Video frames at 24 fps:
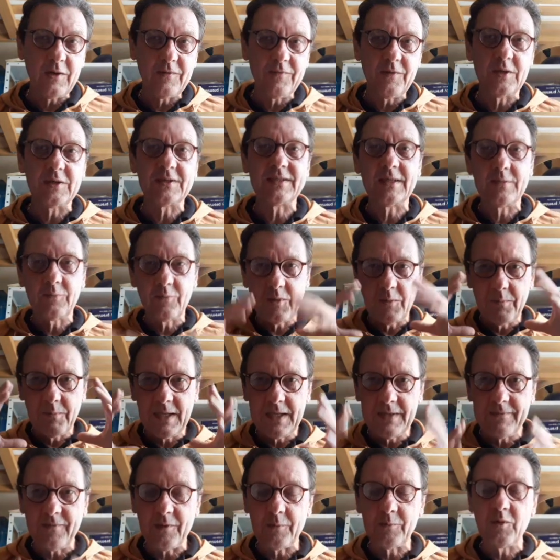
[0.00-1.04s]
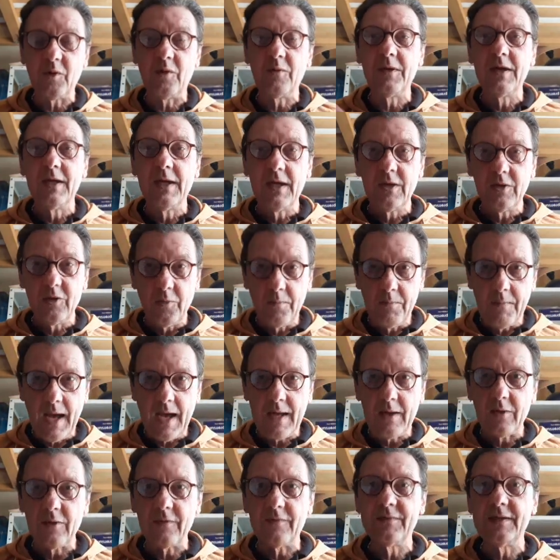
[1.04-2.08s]
of us, and we're made from the
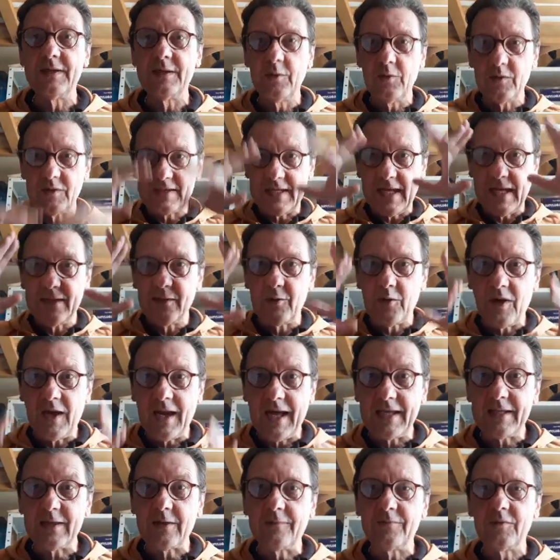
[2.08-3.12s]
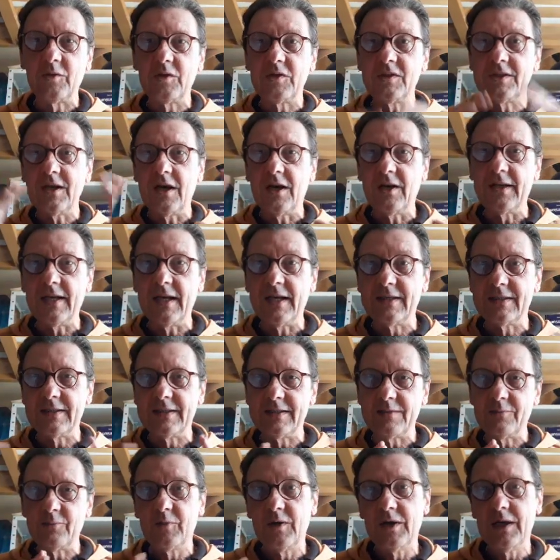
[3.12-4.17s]
matter of the earth and the light of the sun. And
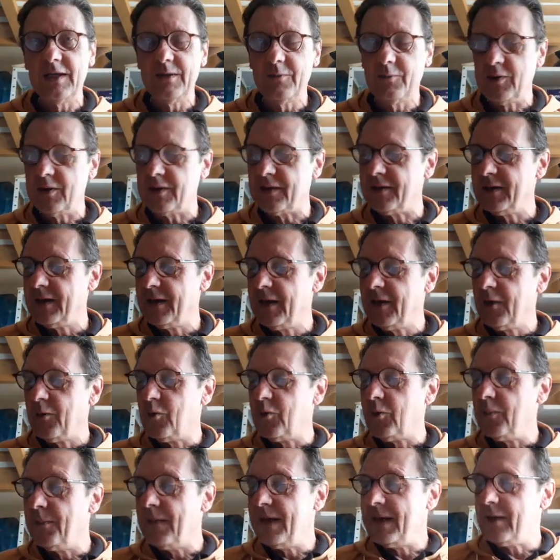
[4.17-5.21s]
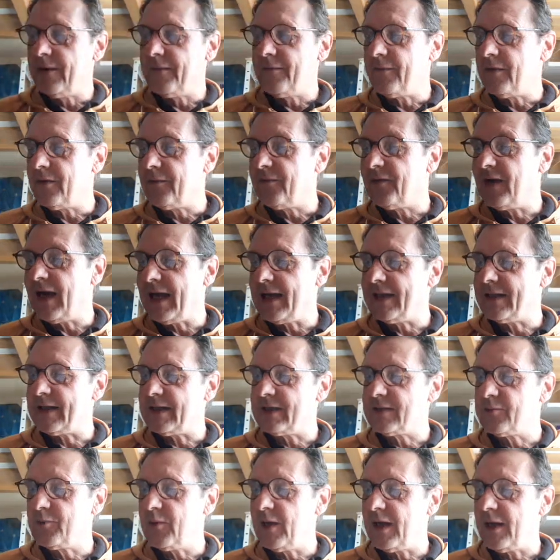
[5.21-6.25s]
it's really we're made of light
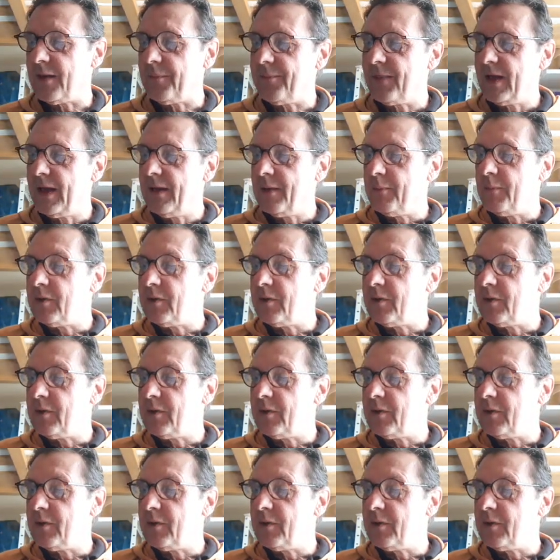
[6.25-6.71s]
as well.